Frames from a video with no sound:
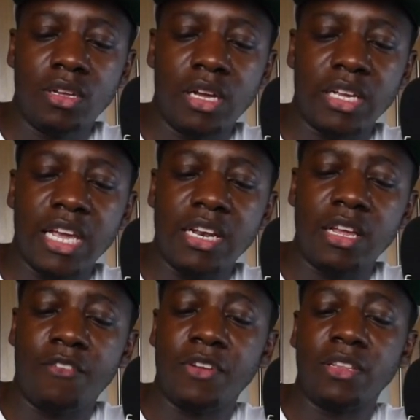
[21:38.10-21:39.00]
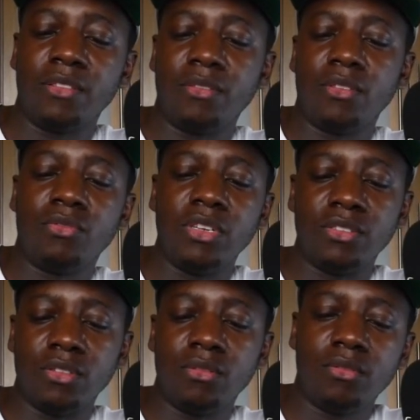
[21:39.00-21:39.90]
again, I think the
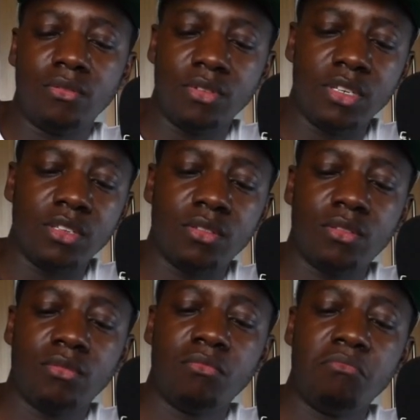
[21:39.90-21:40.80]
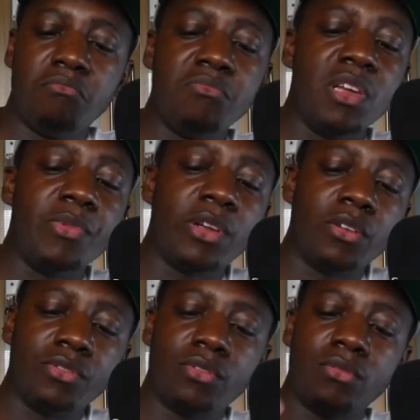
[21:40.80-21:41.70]
reason is maybe
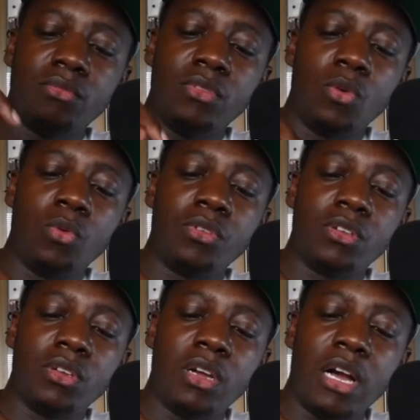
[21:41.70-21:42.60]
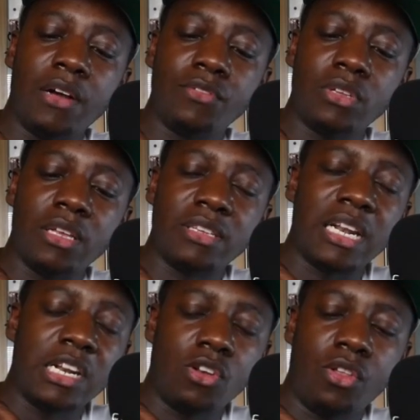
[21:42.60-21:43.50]
because you want to have as an
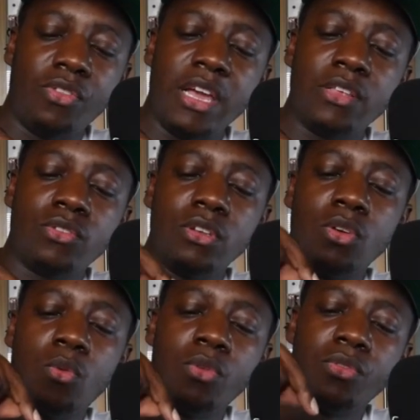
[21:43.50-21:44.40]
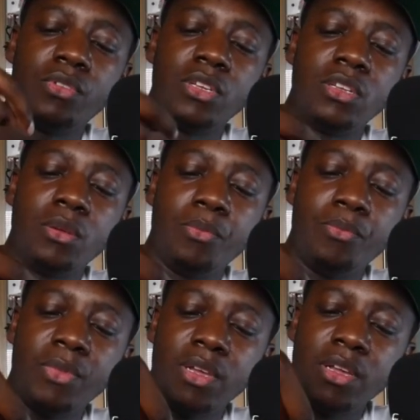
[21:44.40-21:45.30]
add-on on there, so you don't want
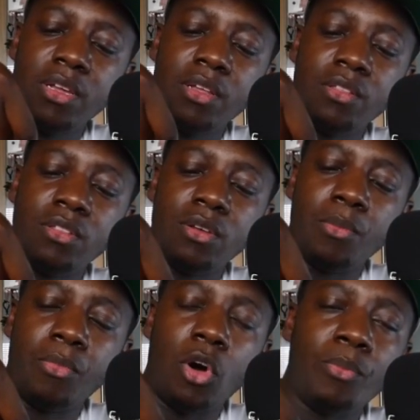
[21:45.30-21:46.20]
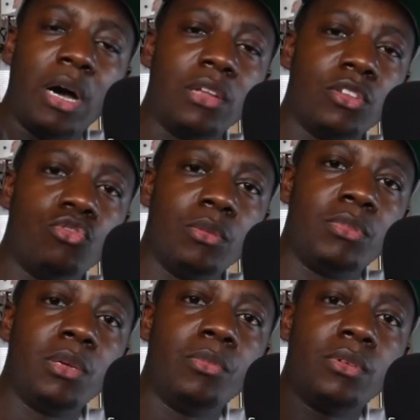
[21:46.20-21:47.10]
the bottom part of the drip
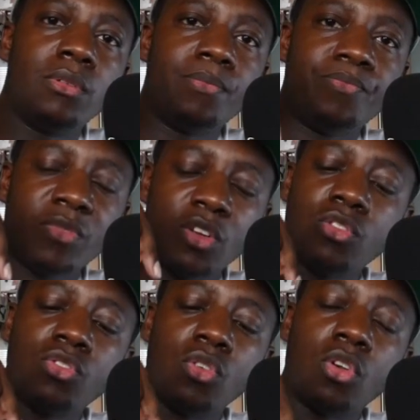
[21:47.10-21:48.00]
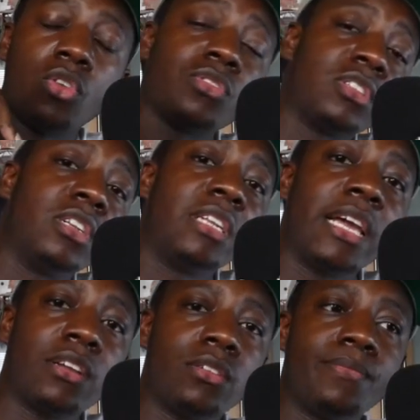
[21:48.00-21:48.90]
tip so close to the deck,